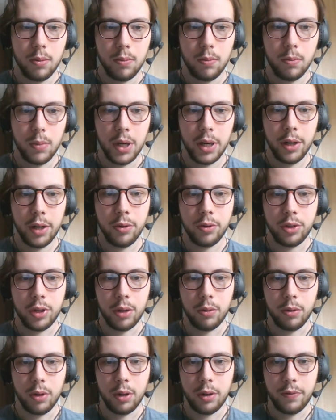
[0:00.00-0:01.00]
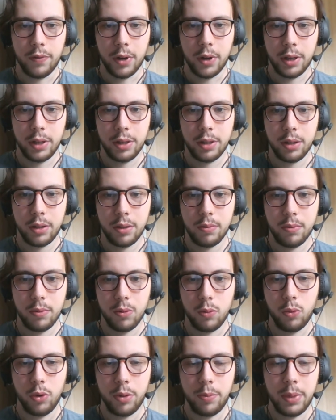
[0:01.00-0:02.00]
my own general advice
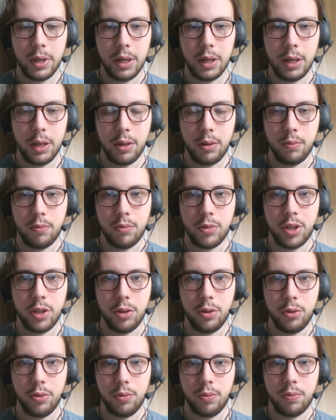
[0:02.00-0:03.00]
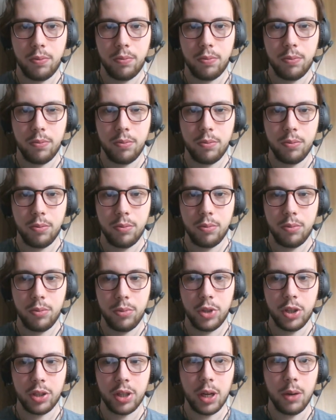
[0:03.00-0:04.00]
would be to
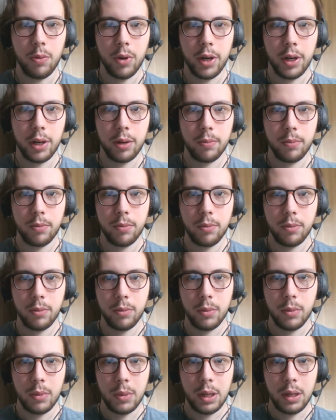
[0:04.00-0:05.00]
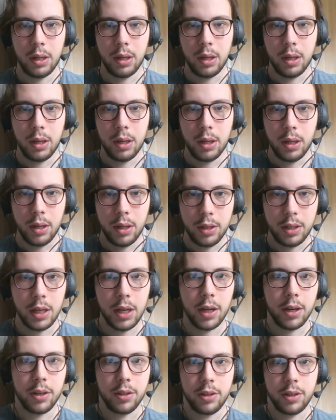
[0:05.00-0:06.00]
just keep writing.
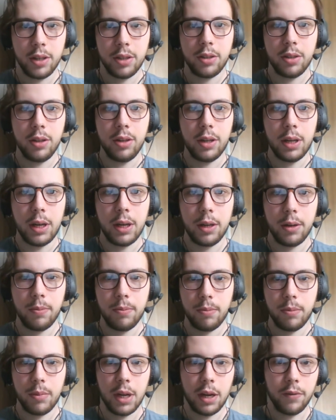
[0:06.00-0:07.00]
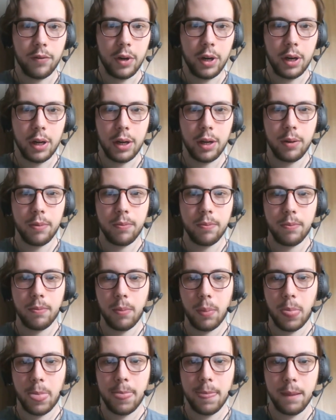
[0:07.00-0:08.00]
Set a consistent day every day,
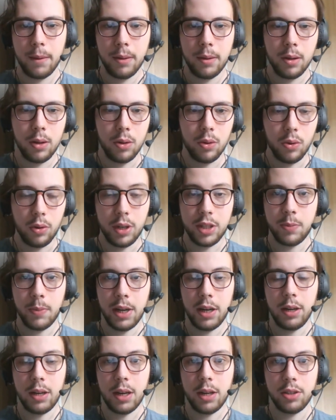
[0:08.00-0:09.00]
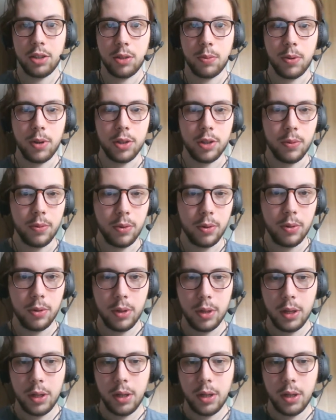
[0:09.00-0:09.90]
or as many days as possible,